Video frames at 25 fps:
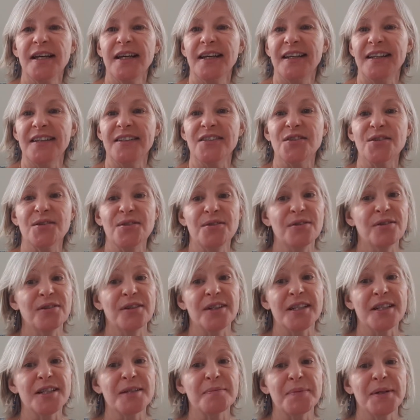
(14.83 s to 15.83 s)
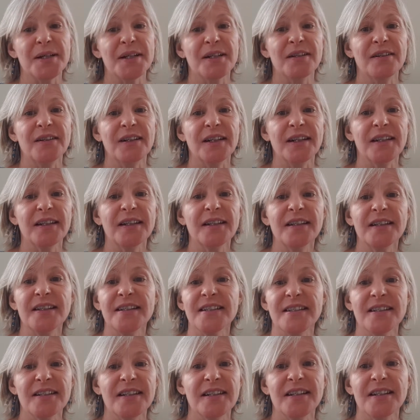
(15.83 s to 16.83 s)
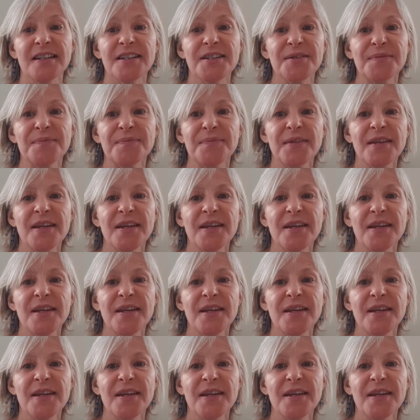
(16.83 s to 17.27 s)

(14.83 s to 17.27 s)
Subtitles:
it's awe-inspiring, isn't it?